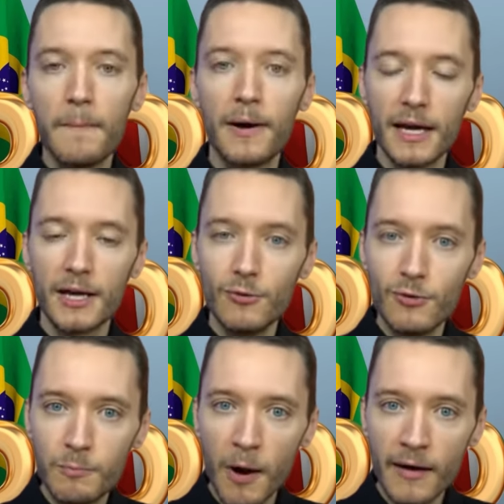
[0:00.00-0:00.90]
but a huge
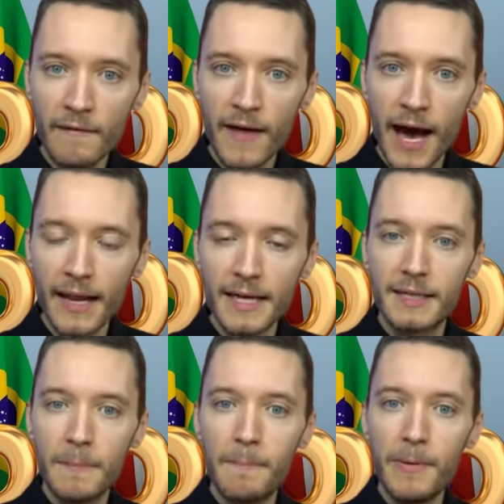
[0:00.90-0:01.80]
part of that is
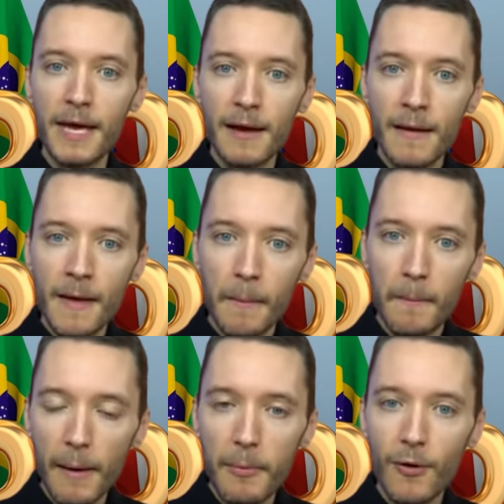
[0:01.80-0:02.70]
the big
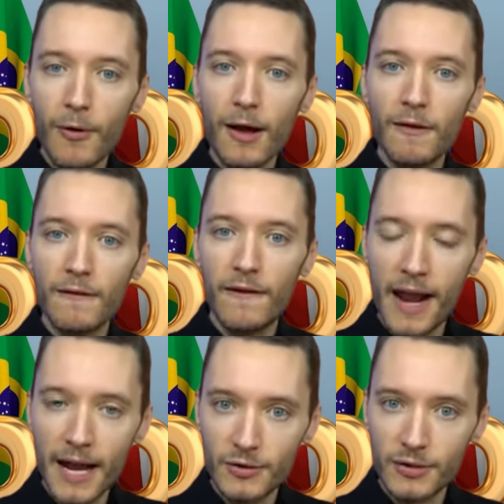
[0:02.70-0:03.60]
bubble of the
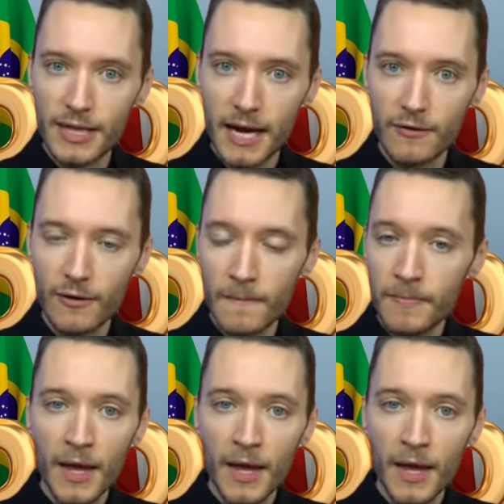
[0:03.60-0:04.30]
financial sector.